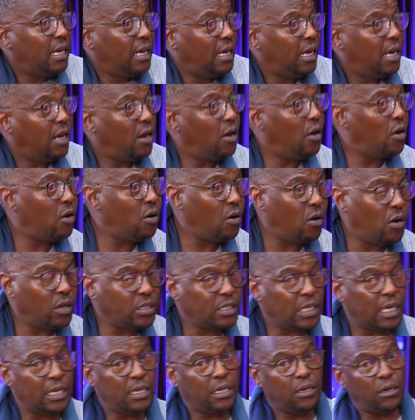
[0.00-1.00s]
in No, I
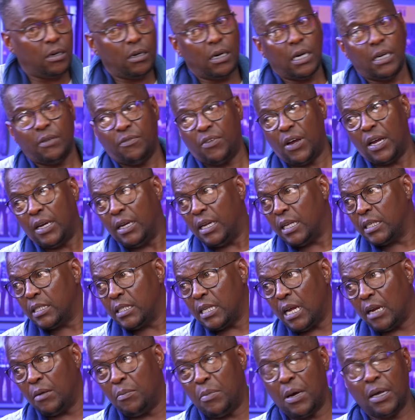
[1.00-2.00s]
said, all right, fine, let's
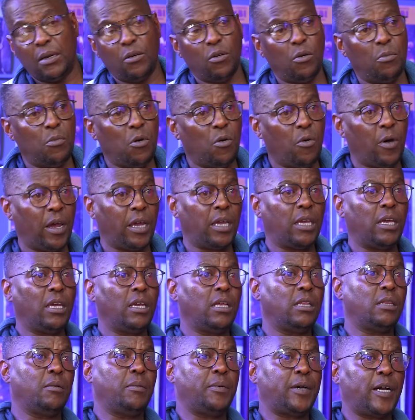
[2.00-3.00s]
start by no more
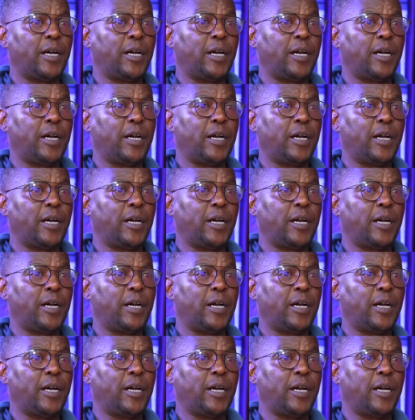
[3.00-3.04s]
wanking in the